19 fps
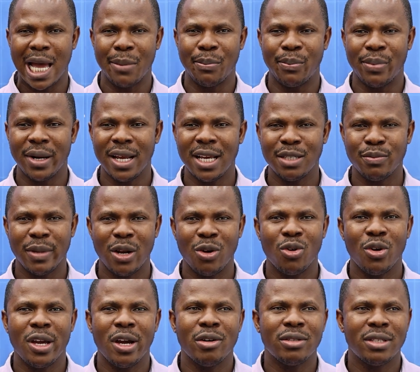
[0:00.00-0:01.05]
I pledge my
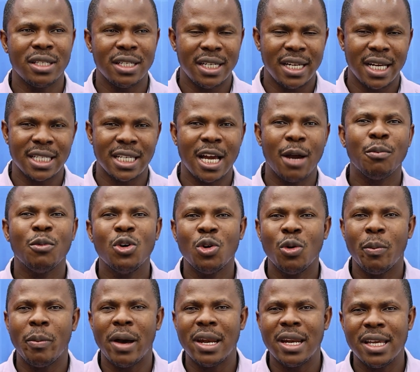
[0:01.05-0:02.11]
loyalty that I'm going
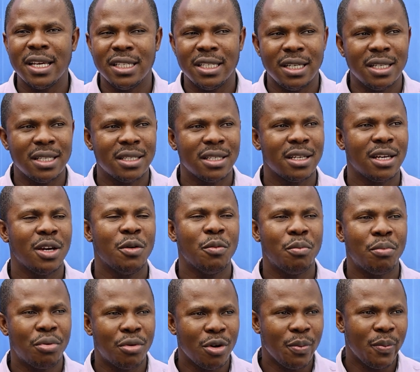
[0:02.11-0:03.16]
to manage it
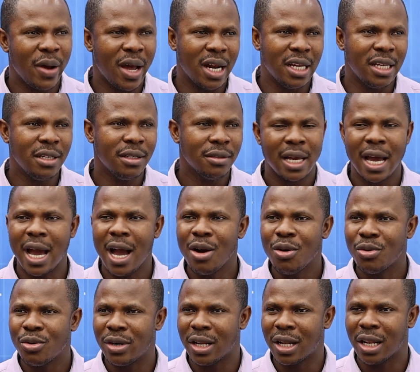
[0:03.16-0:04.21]
properly,
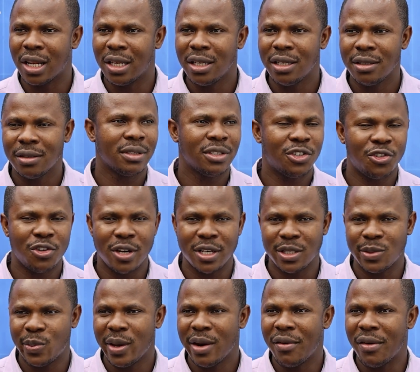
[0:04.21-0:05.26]
accurately,
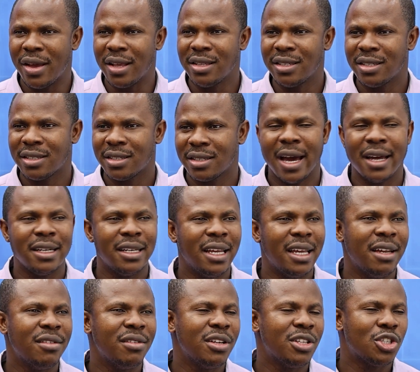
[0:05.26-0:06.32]
transparent, and
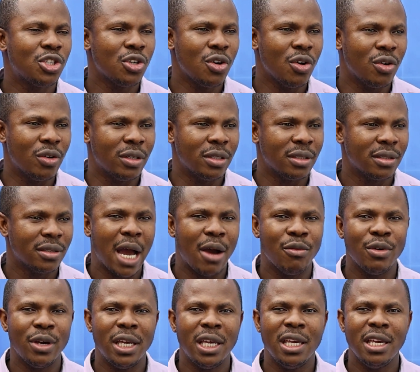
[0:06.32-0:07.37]
in return, I
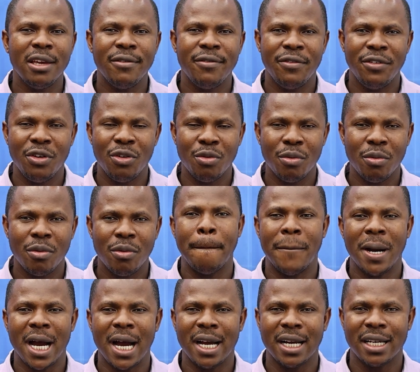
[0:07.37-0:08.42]
will give you
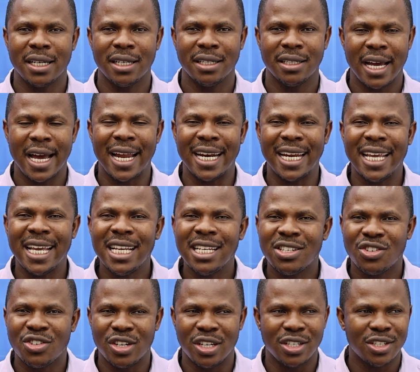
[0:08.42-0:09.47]
back an
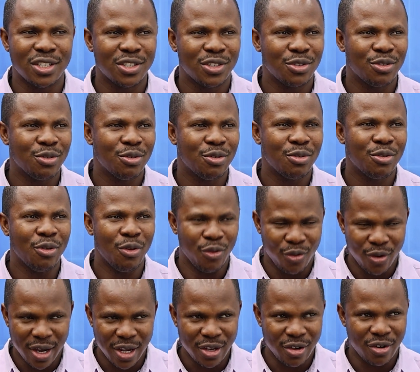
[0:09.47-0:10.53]
interest
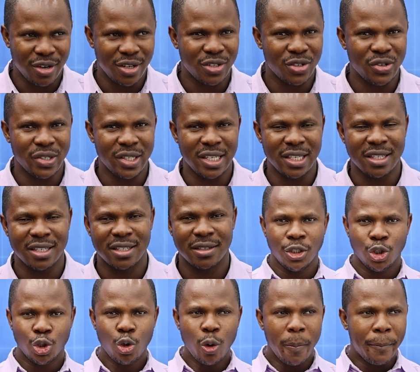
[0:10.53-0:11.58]
over your resources.
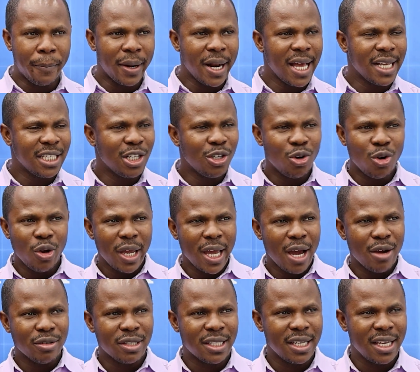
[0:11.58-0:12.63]
So pledging
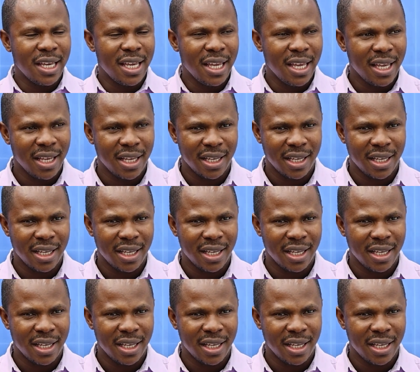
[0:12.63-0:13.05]
loyalty